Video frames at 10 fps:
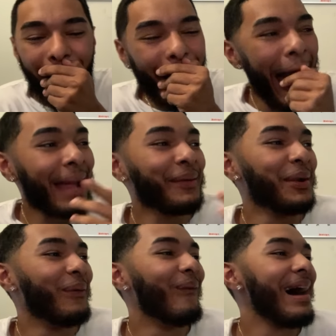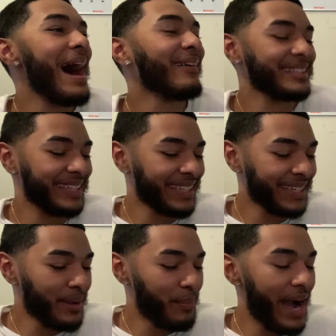I don't know what I was
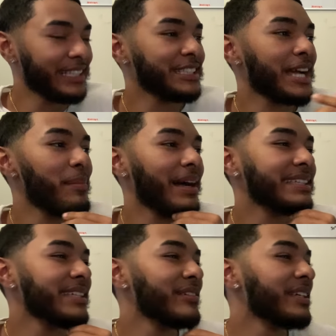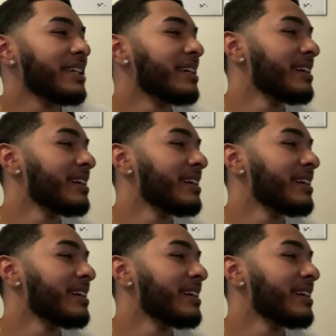thinking, but I just shot my TV.